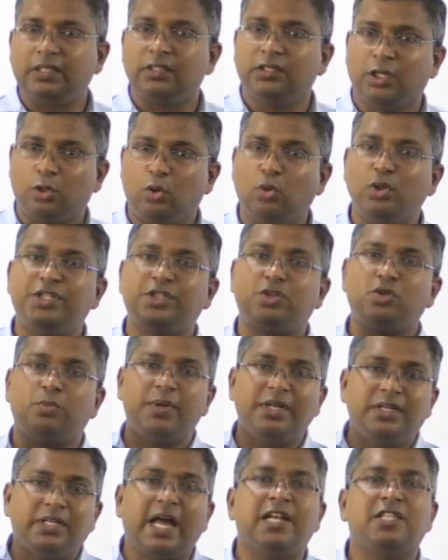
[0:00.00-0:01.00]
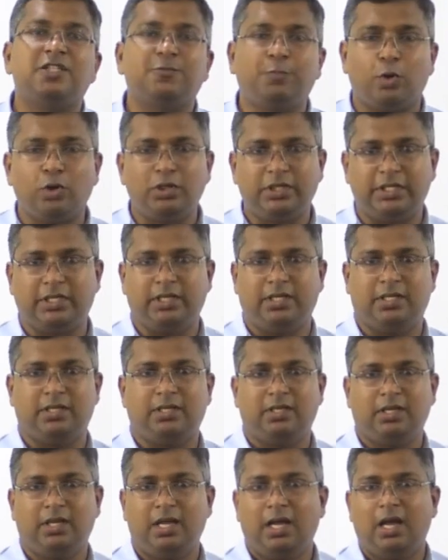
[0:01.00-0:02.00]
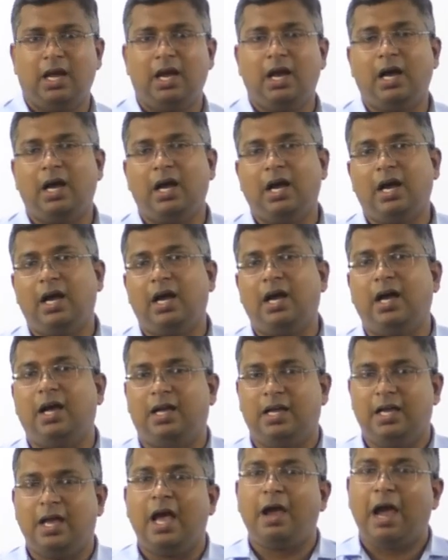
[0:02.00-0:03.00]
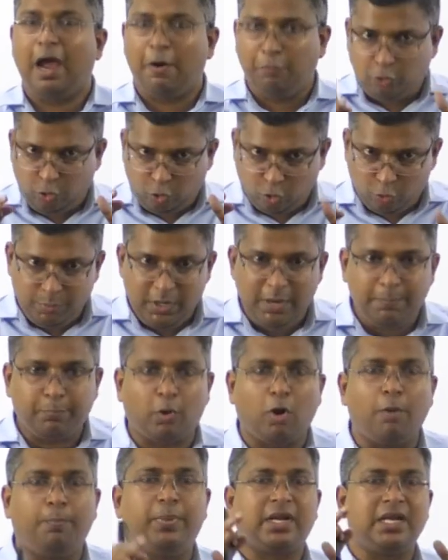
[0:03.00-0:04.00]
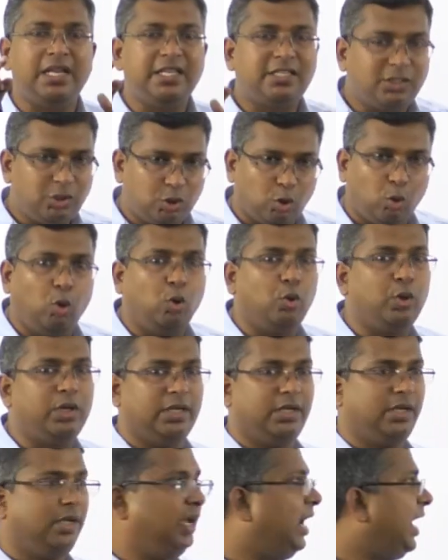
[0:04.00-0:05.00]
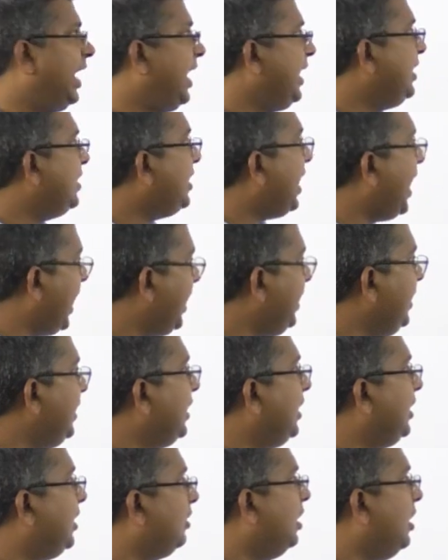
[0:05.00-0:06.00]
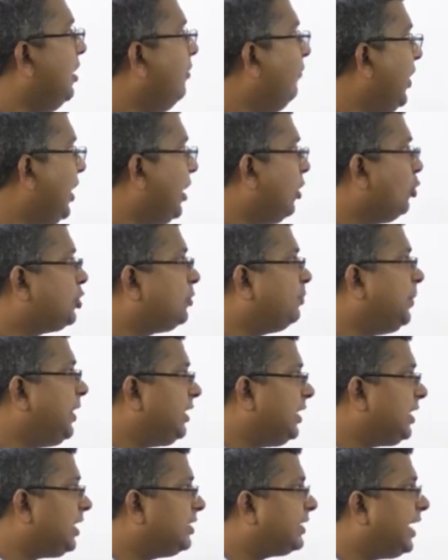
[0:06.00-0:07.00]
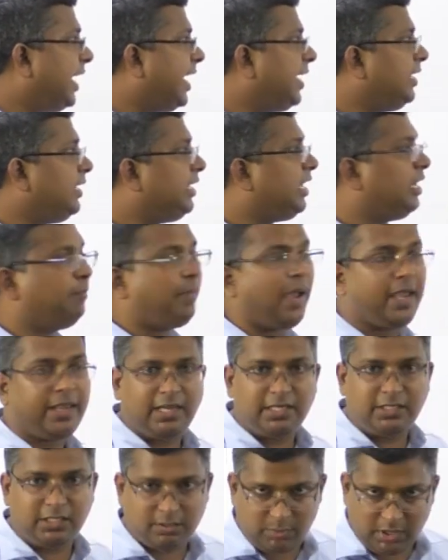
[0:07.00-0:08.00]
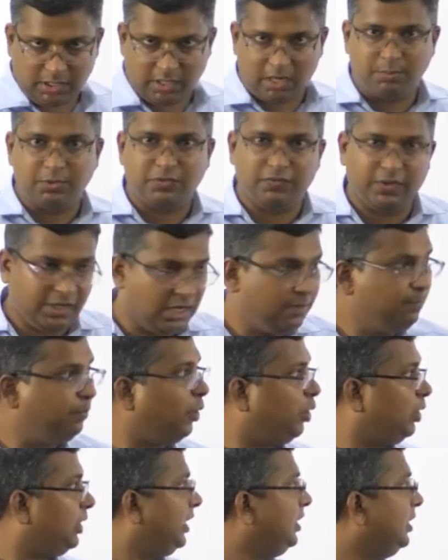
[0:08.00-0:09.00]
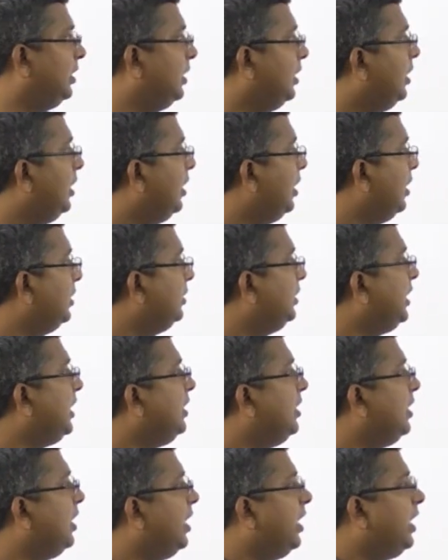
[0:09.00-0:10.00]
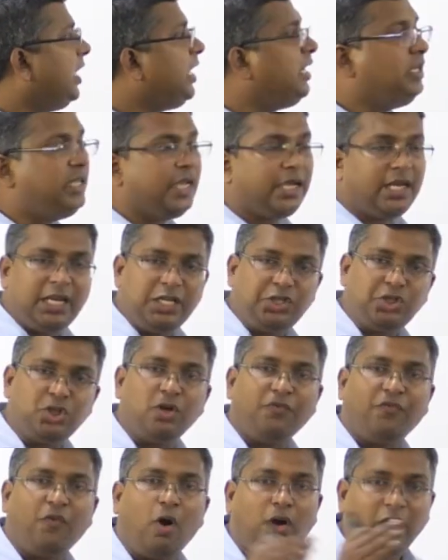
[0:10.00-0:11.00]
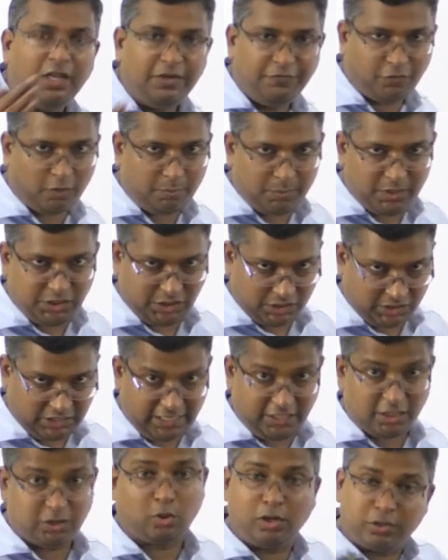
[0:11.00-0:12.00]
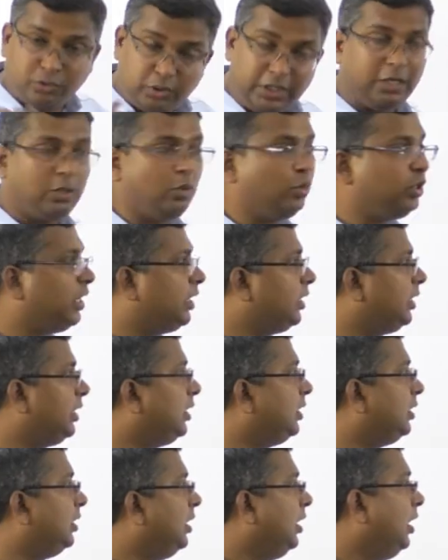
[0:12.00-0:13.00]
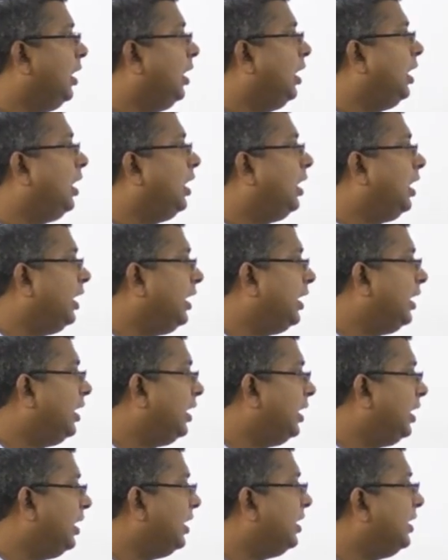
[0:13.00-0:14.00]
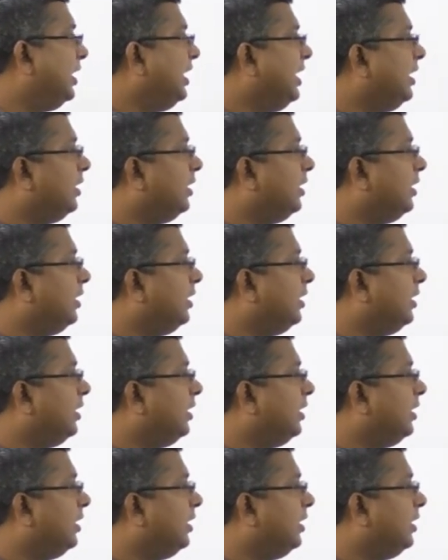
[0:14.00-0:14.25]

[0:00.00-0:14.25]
the goods to be transported uh, have to be properly stored and handled, warehouse materials handling and packaging becomes very important. Then integration of all information, that is also included under uh,